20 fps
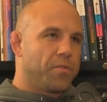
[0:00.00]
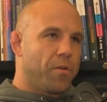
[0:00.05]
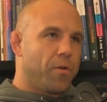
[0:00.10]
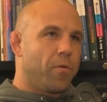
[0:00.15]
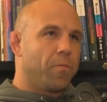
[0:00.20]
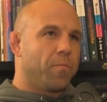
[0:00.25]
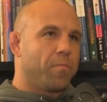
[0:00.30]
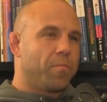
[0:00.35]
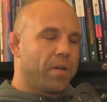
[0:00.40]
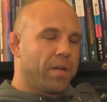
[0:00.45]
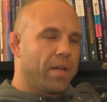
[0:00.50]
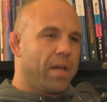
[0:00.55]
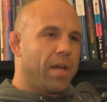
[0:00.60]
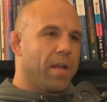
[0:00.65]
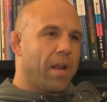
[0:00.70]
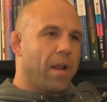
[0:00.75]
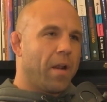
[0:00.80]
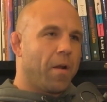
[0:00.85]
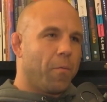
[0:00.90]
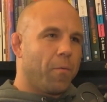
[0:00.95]
So
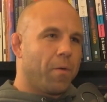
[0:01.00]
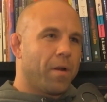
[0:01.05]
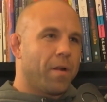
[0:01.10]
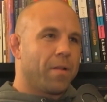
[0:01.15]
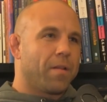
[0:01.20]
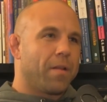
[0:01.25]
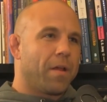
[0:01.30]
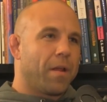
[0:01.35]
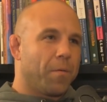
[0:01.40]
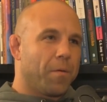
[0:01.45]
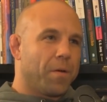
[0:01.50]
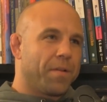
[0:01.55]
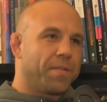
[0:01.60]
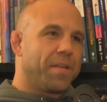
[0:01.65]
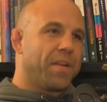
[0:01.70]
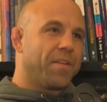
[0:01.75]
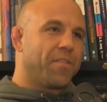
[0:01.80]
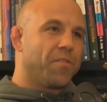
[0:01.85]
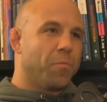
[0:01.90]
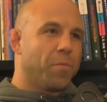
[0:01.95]
again, I don't want to I don't
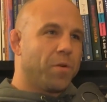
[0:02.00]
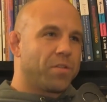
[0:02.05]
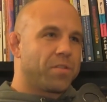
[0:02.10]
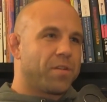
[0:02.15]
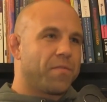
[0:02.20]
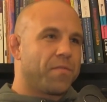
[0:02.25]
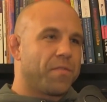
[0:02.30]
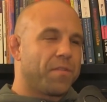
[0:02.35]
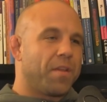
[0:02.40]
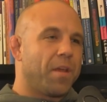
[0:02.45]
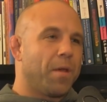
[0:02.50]
want to take too much off